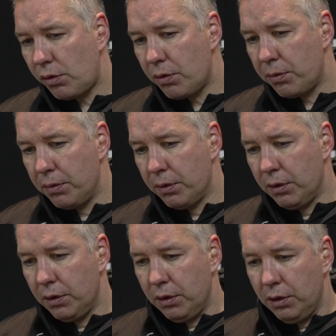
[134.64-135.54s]
earlier?
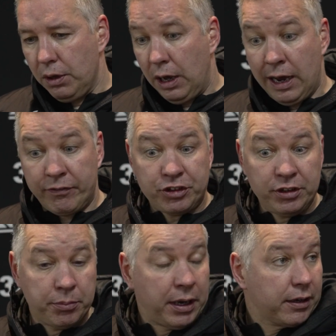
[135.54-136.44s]
I haven't
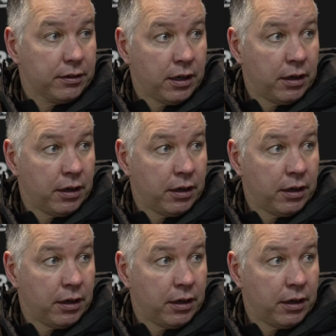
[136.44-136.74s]
seen it back.